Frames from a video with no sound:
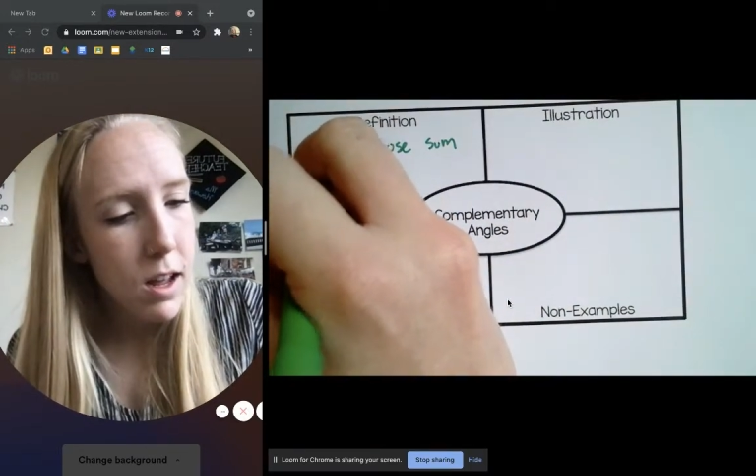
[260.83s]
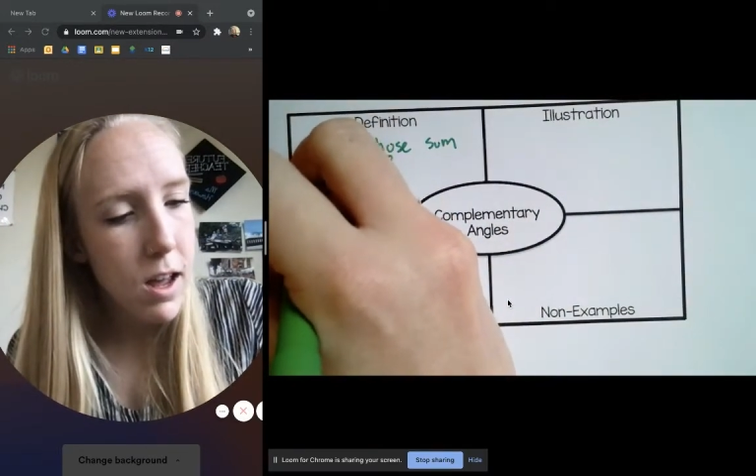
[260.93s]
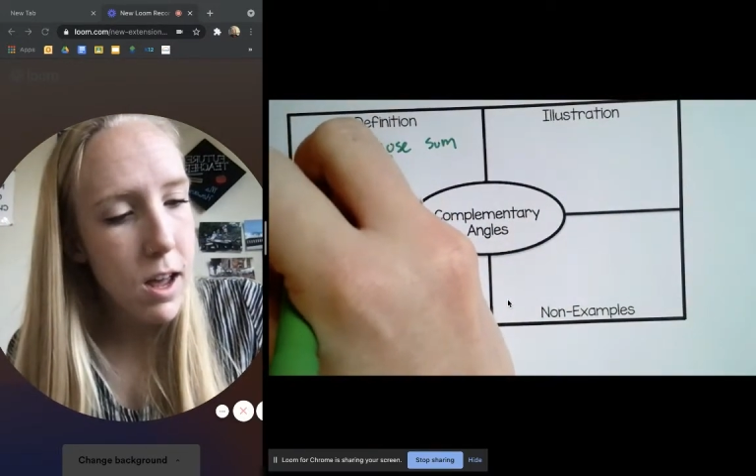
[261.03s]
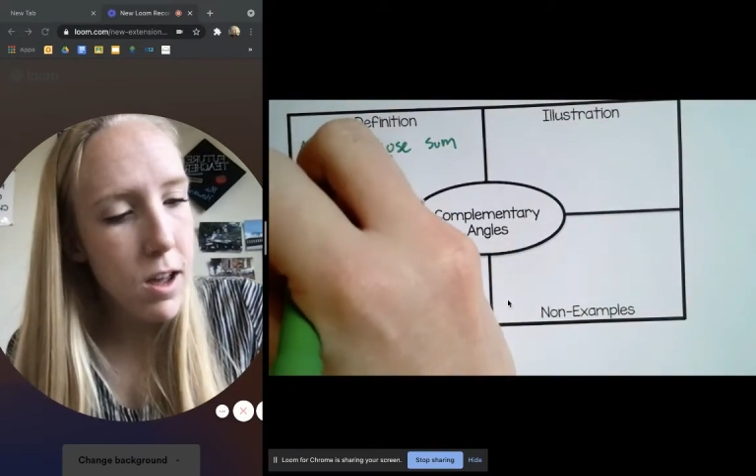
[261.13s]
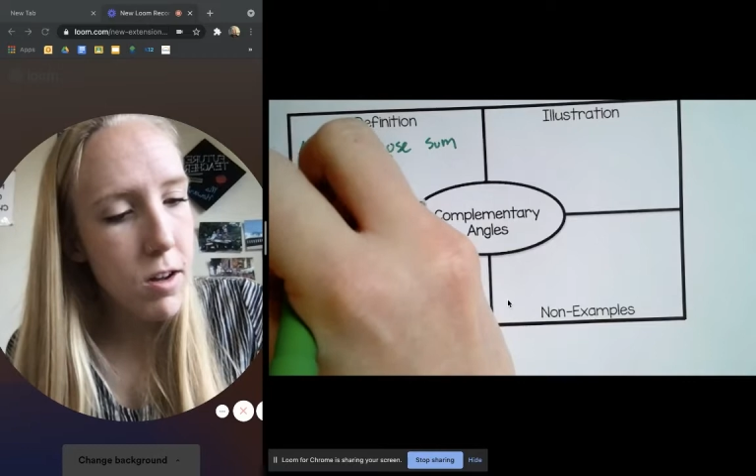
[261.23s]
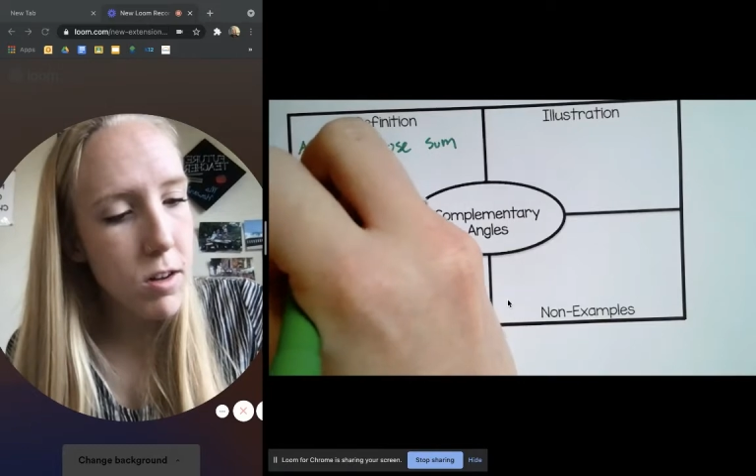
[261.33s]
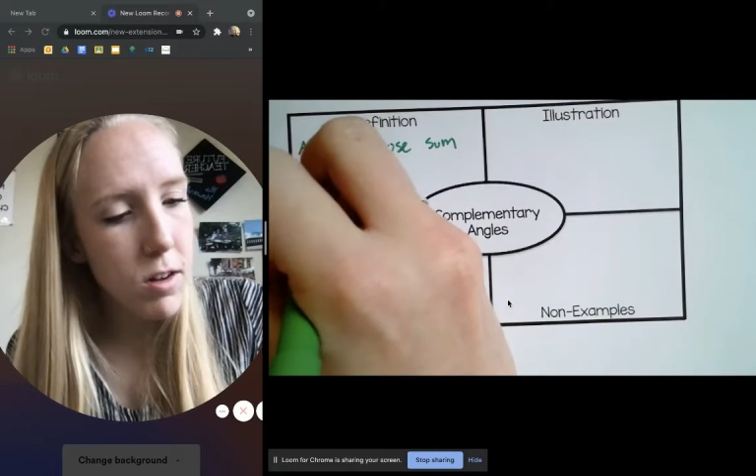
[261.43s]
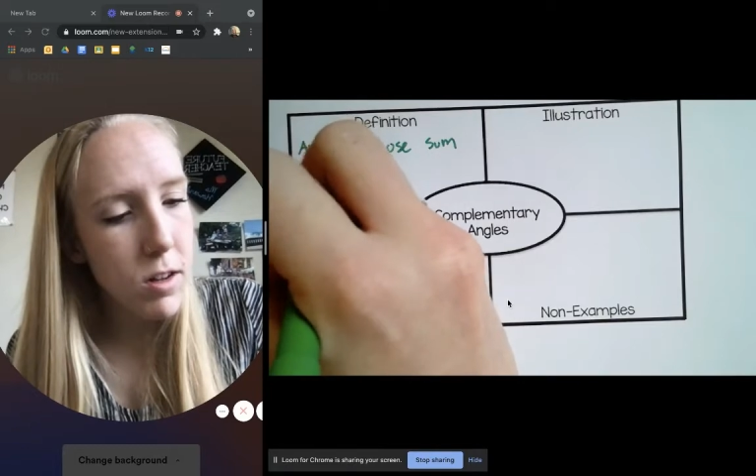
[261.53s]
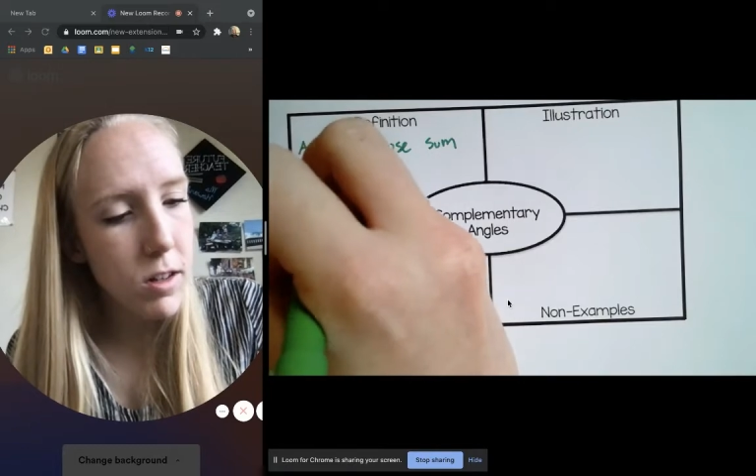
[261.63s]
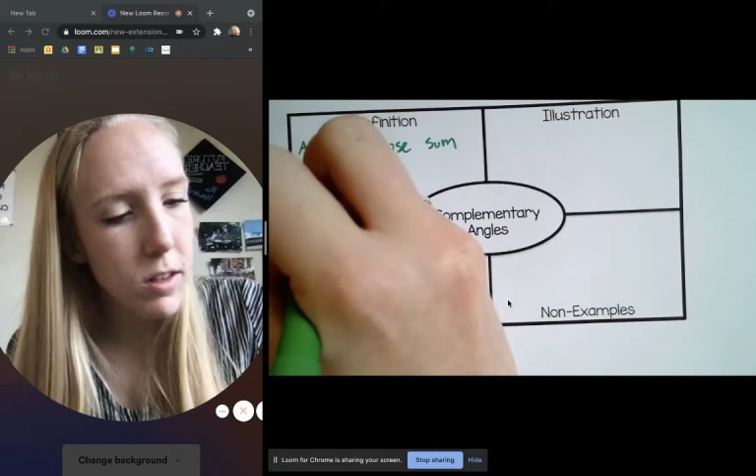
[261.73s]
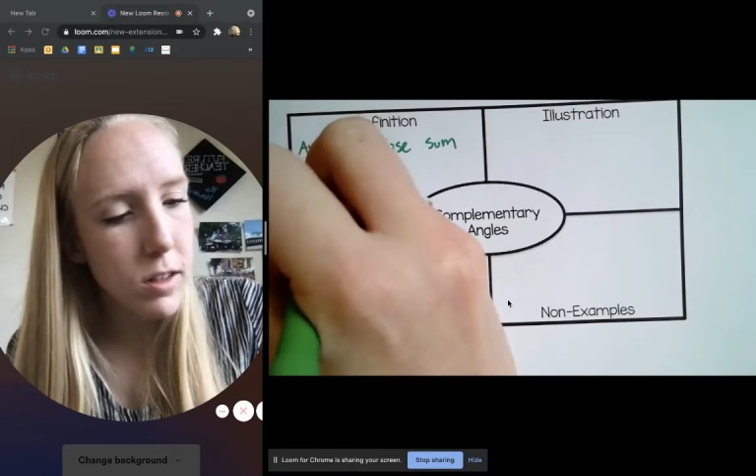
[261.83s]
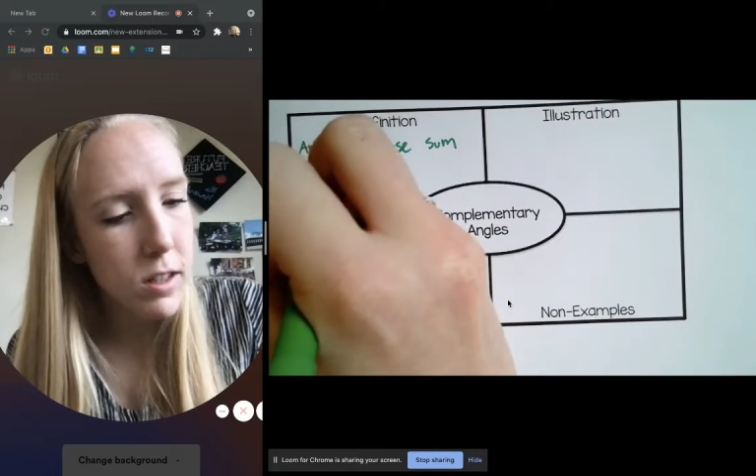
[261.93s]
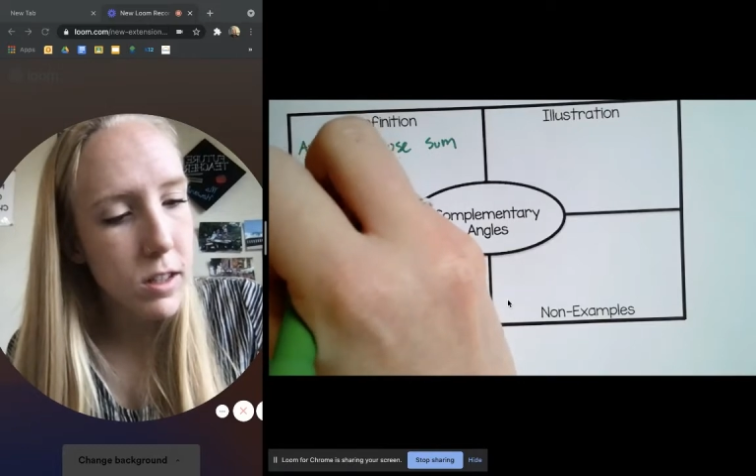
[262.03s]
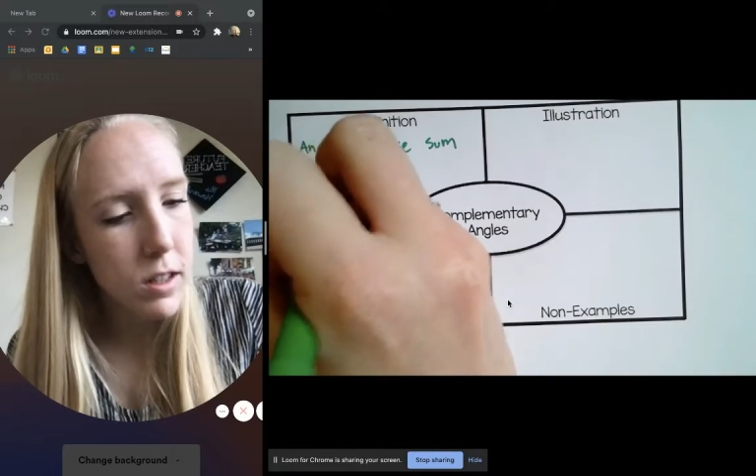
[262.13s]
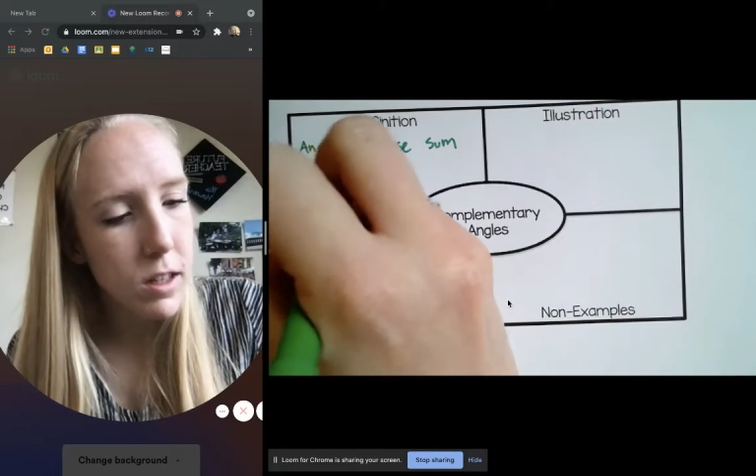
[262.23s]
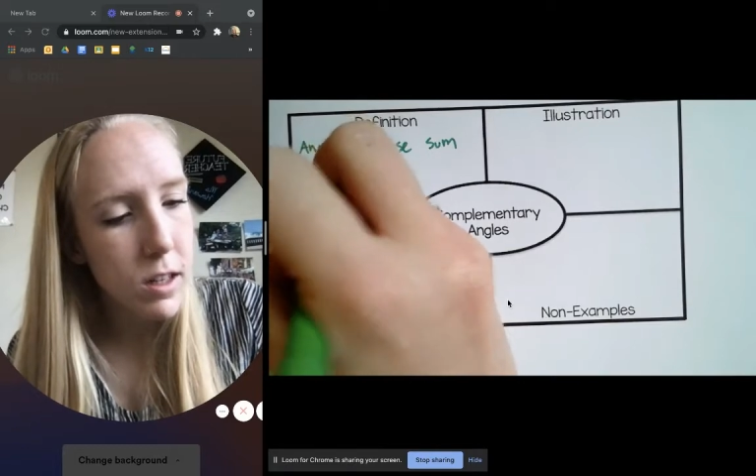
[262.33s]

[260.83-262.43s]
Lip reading: angles